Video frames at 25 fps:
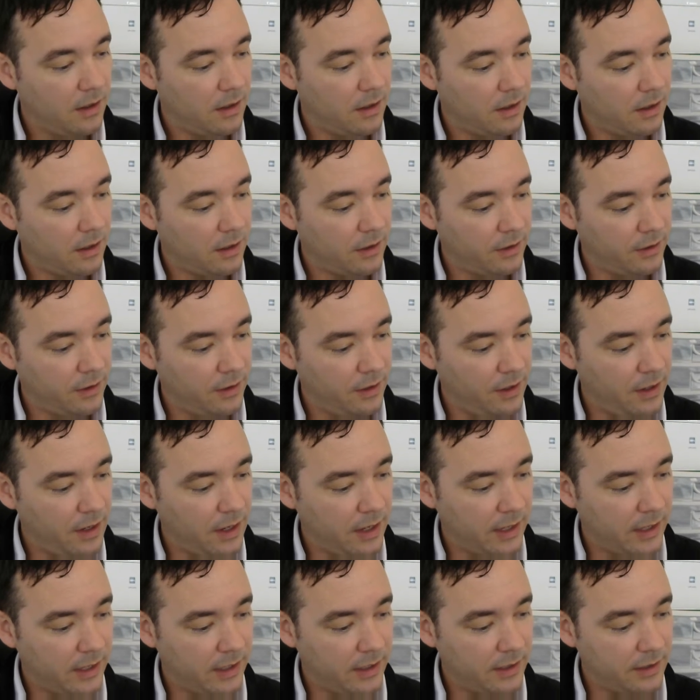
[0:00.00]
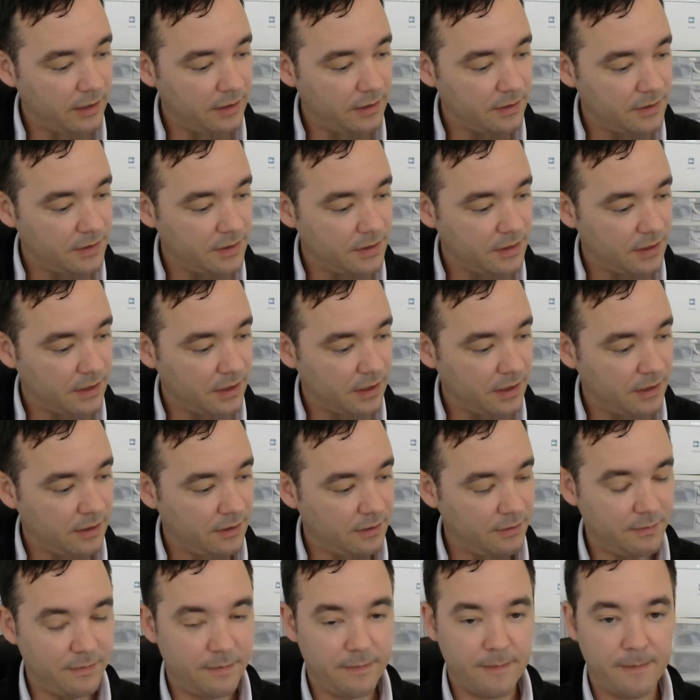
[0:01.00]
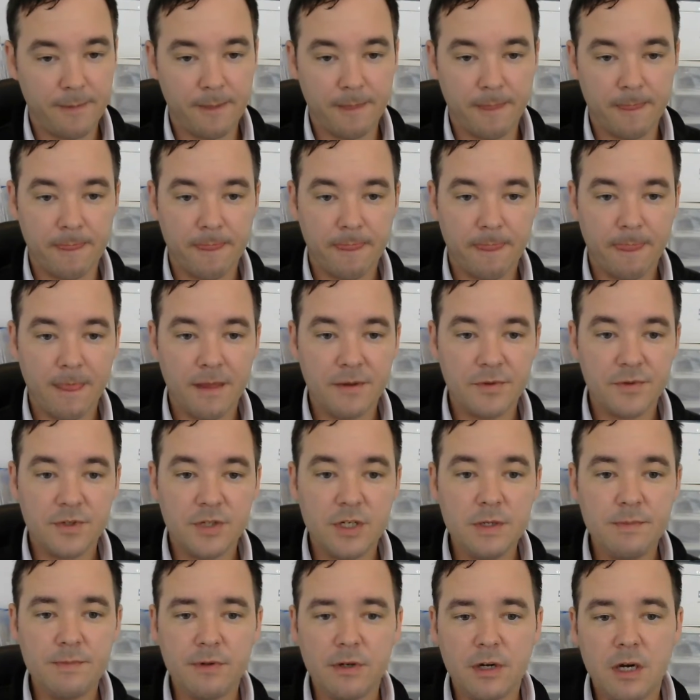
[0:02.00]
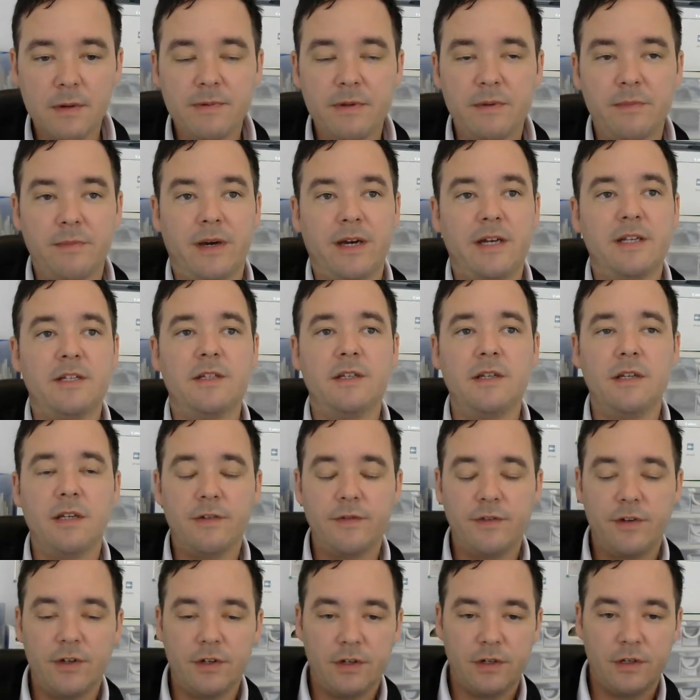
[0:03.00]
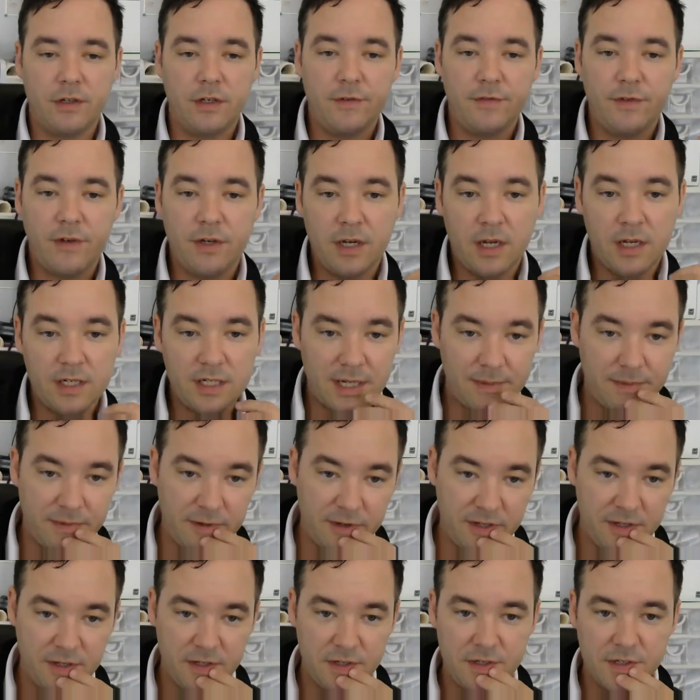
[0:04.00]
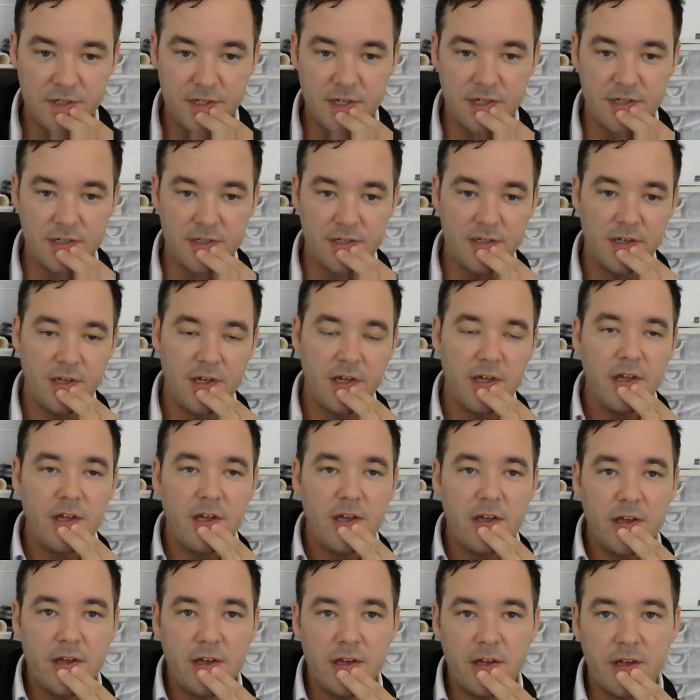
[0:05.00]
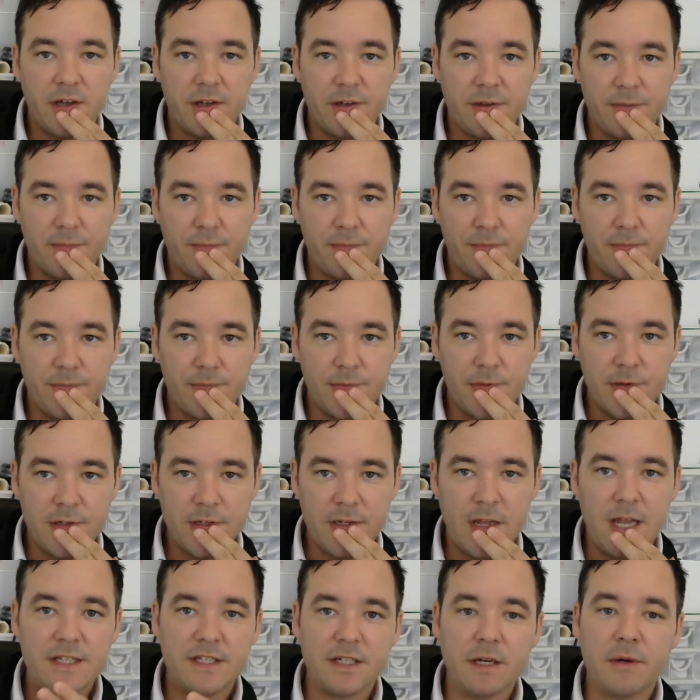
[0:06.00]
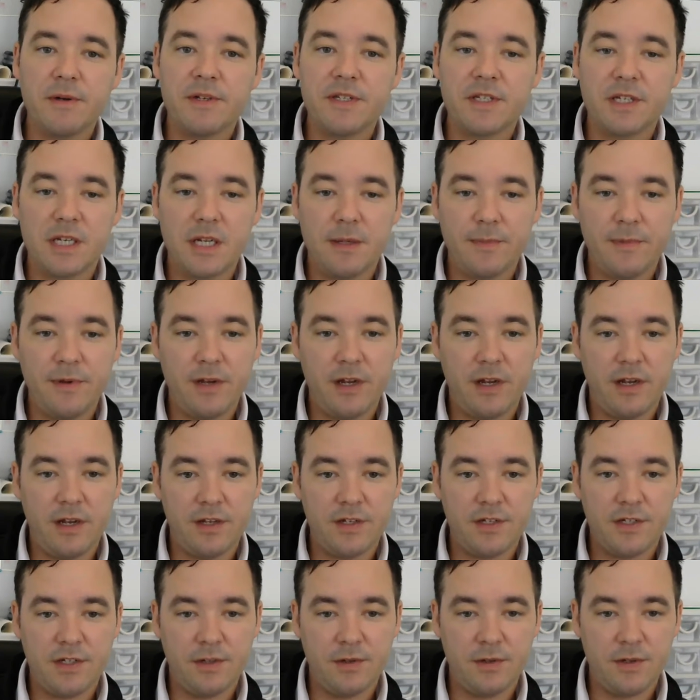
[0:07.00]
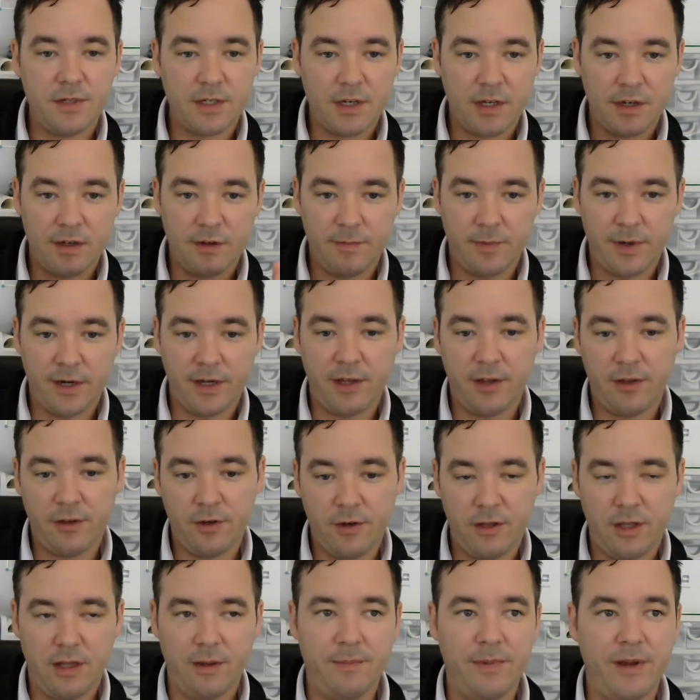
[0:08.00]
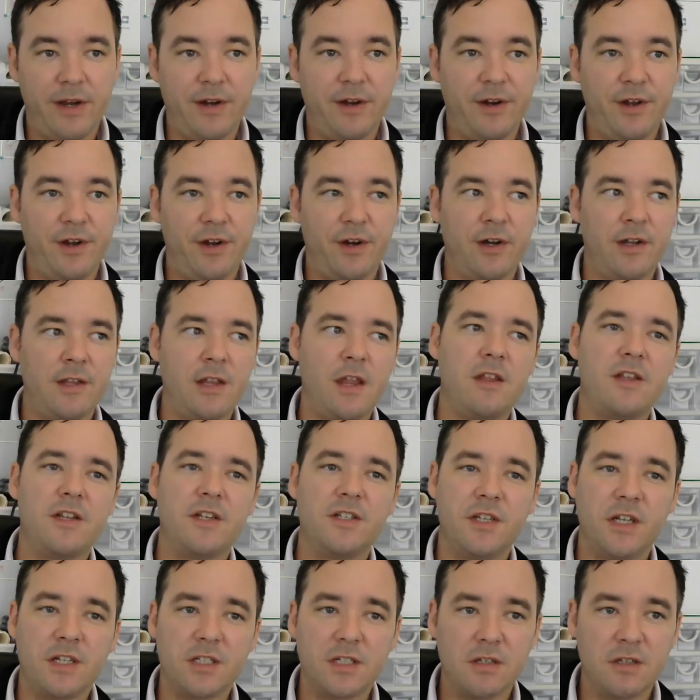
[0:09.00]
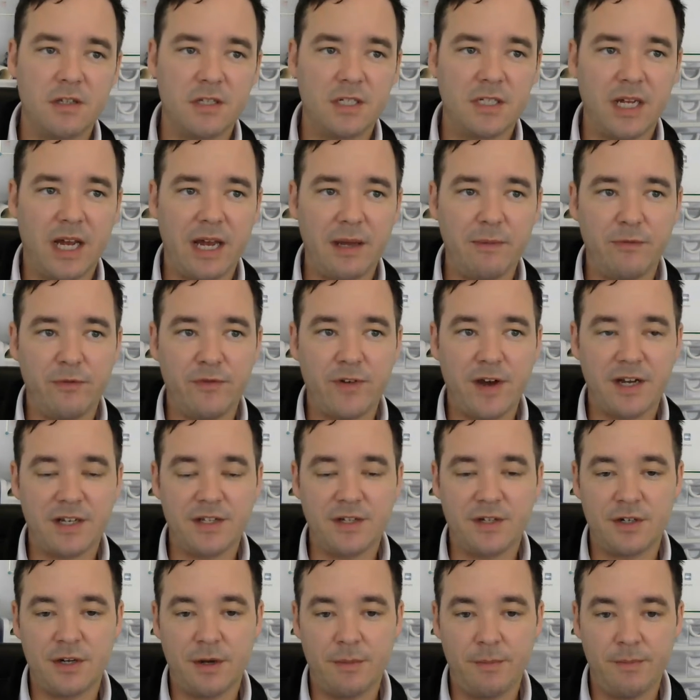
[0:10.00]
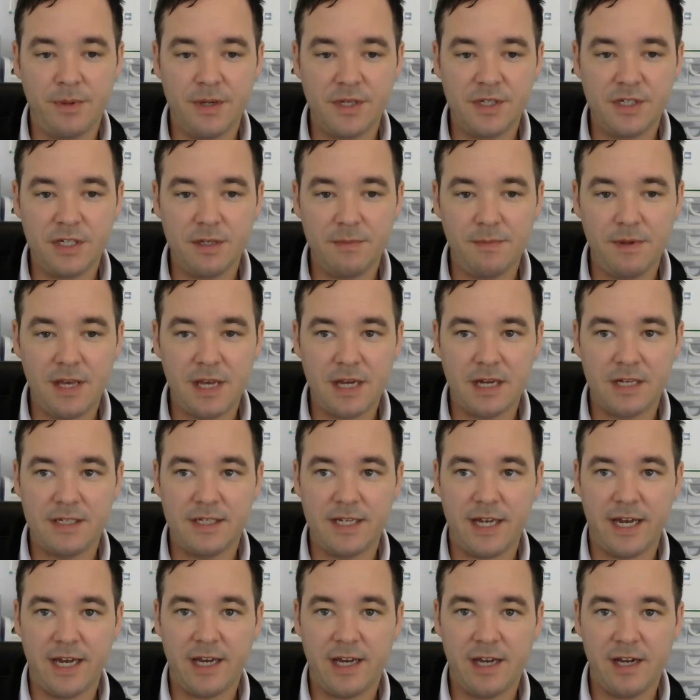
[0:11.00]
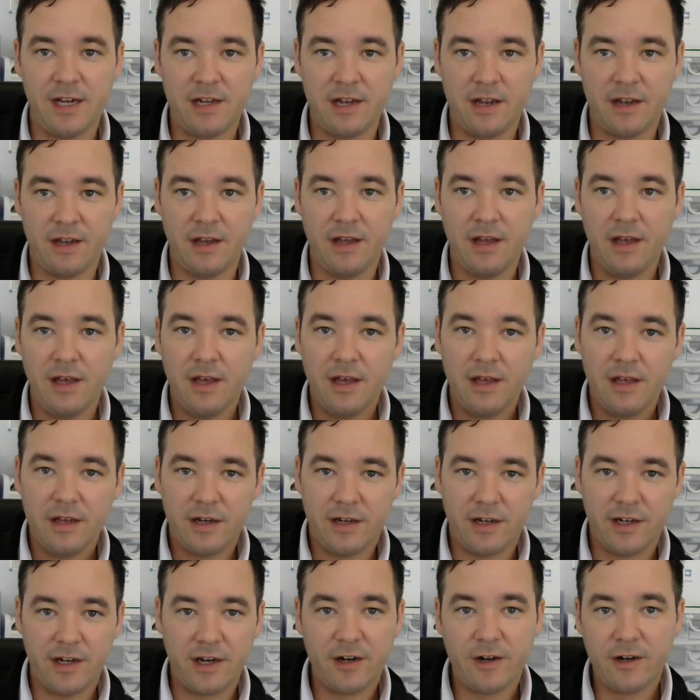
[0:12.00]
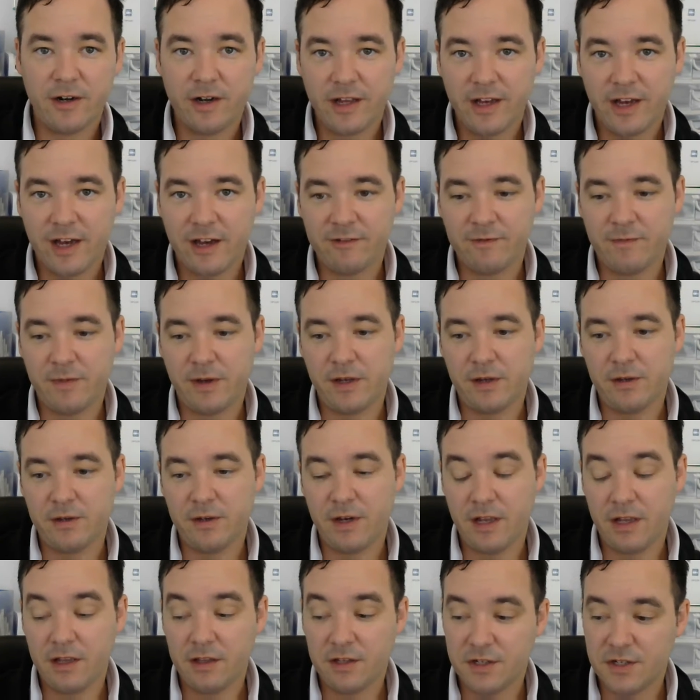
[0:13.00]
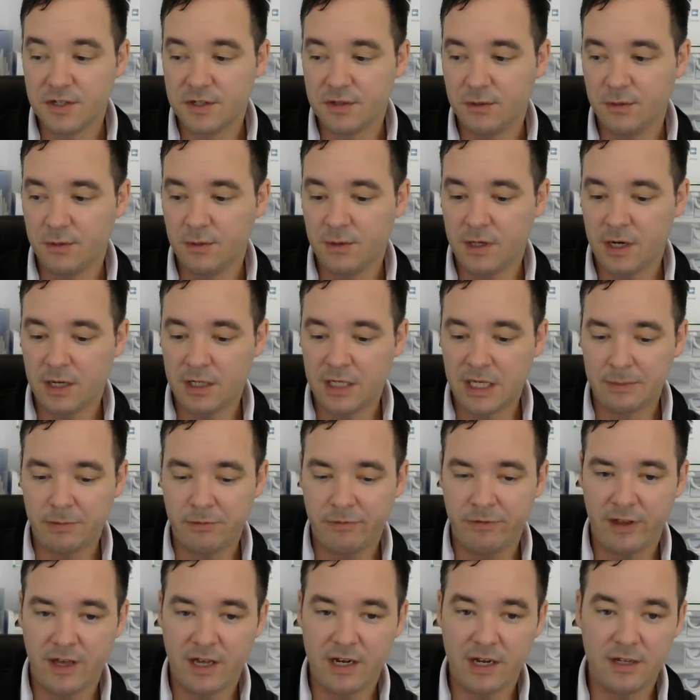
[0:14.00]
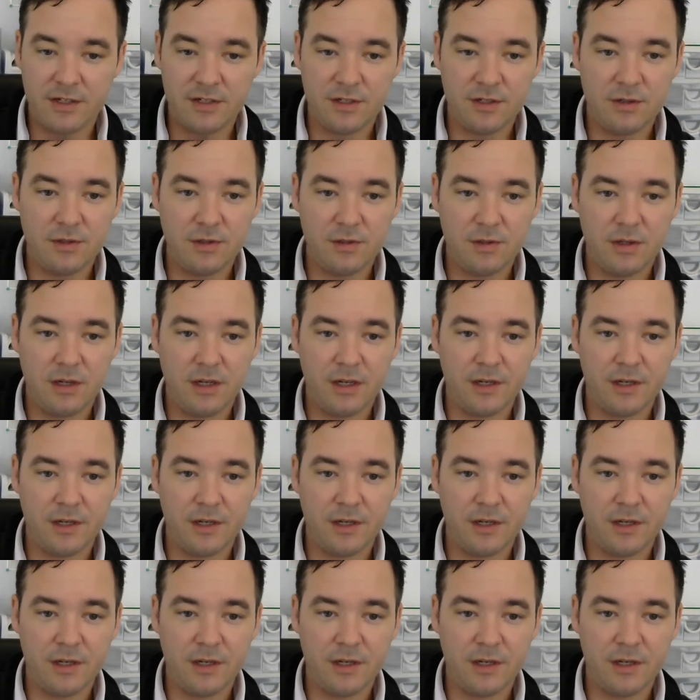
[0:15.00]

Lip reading: are not super open-minded if you're not Japanese, and so that's always going to be an issue, is kind of breaking through that barrier. And then there's also the time factor. I'm busy being a dad, and I already have my own English school, and on top of that I do